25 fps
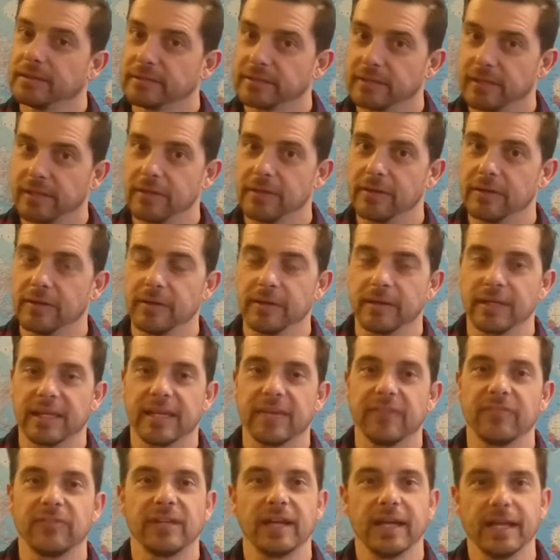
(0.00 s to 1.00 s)
So
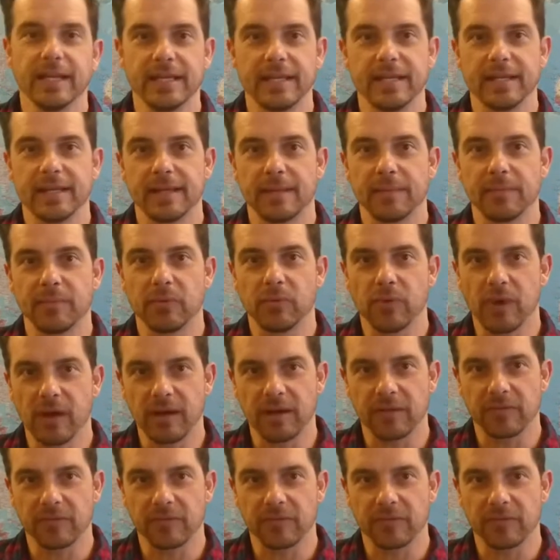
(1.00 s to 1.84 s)
gift idea number one,